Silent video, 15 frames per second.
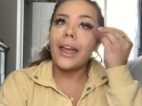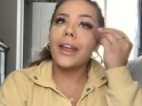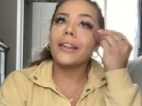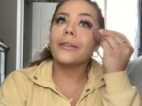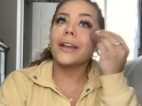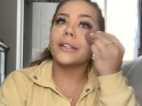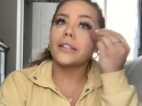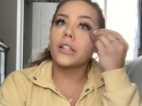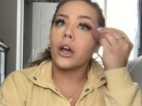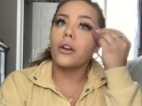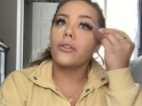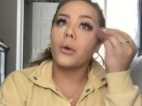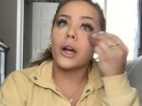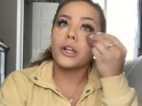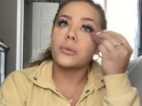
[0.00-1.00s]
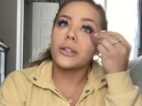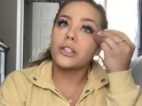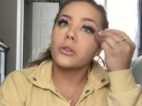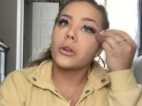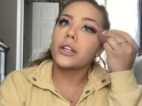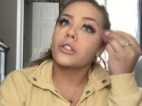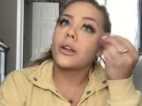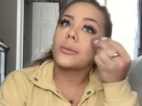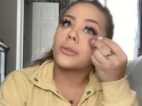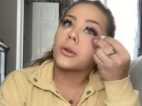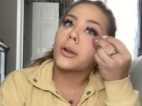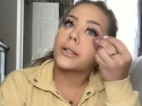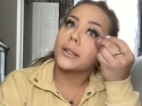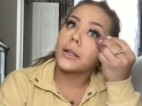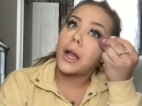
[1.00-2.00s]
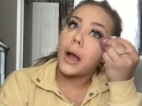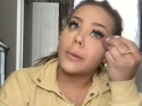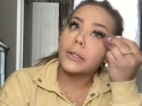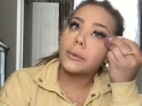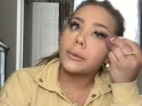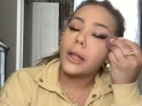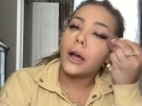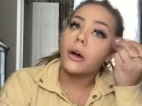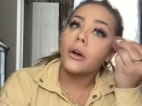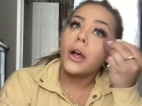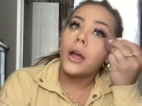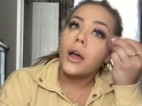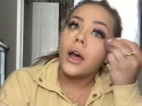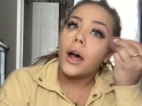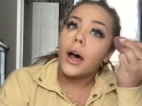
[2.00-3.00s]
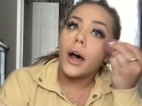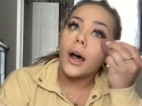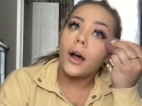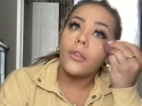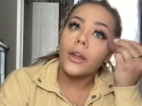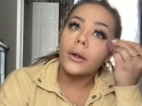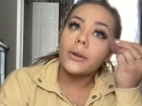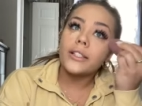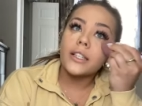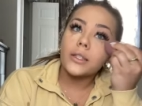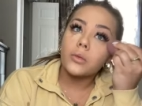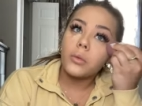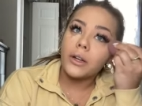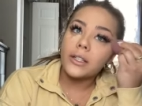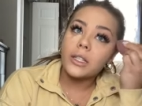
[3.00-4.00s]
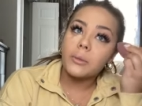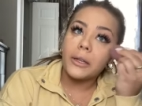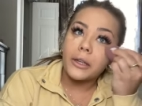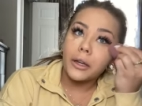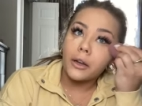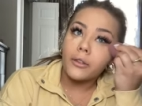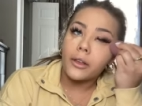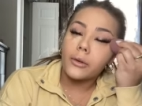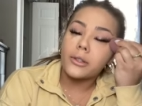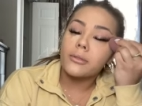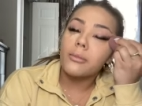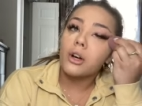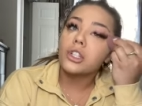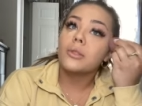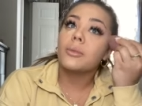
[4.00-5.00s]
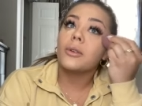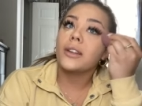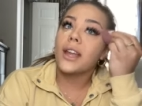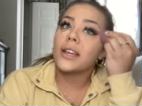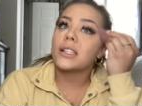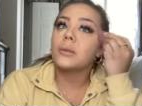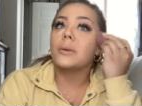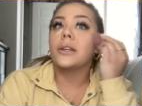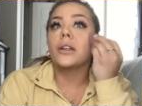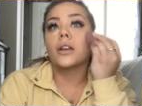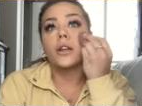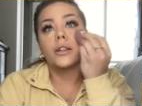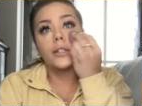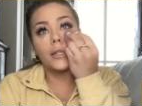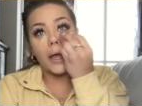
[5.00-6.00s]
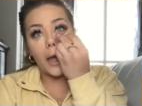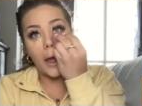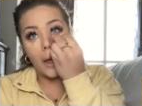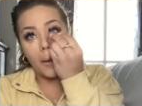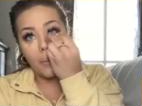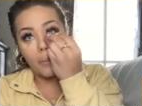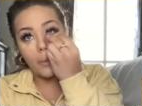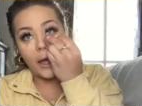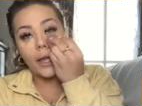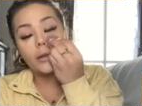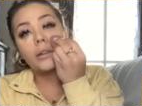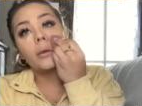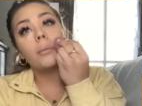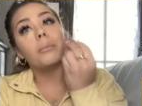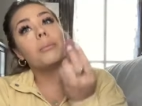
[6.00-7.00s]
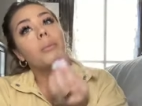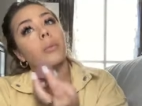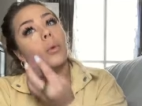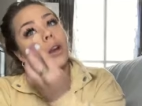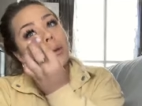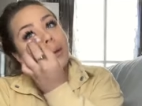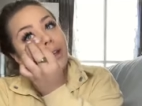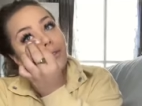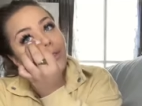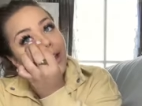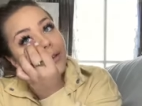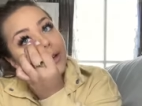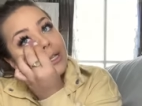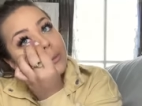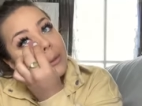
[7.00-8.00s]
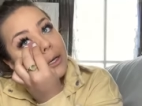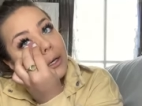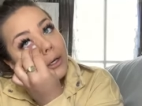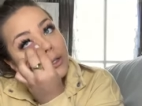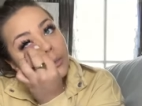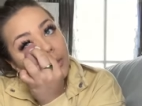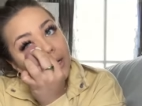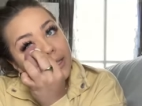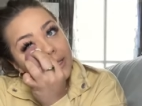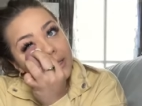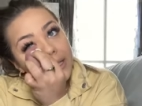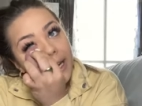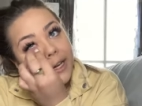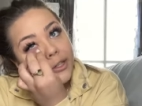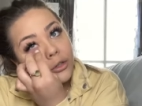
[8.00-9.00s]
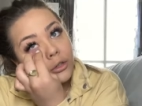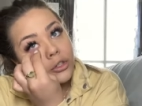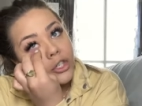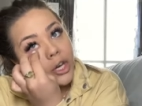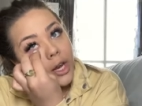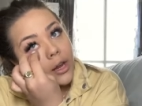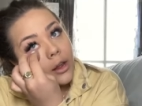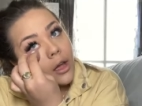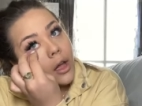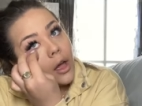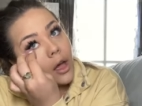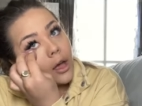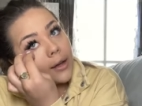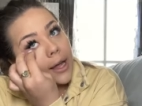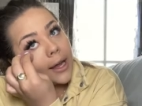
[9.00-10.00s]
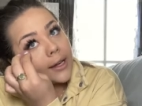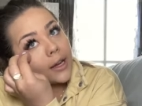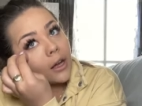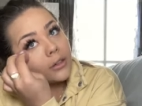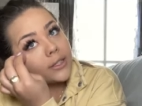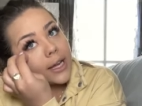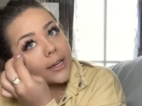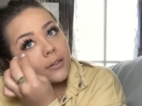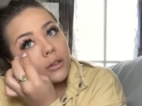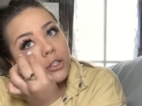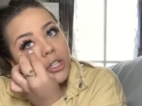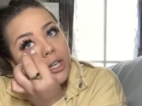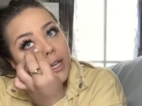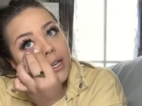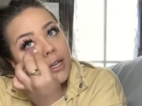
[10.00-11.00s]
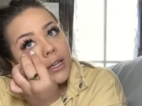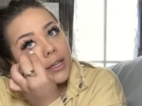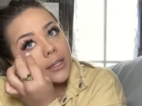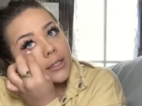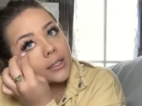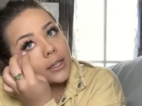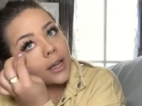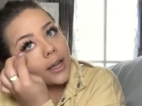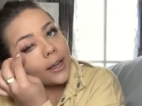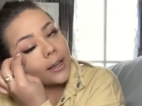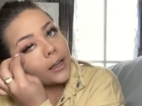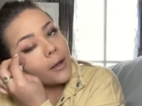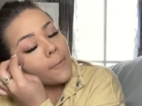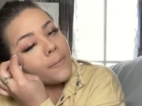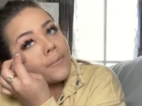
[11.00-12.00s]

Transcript: Anyways, so if you watch my stories, drop stories in the comments below. Uh, there was this one speaker. There was multiple guest speakers, um, but one of my favorite speakers was Daniel G. Okay, now Daniel G is like,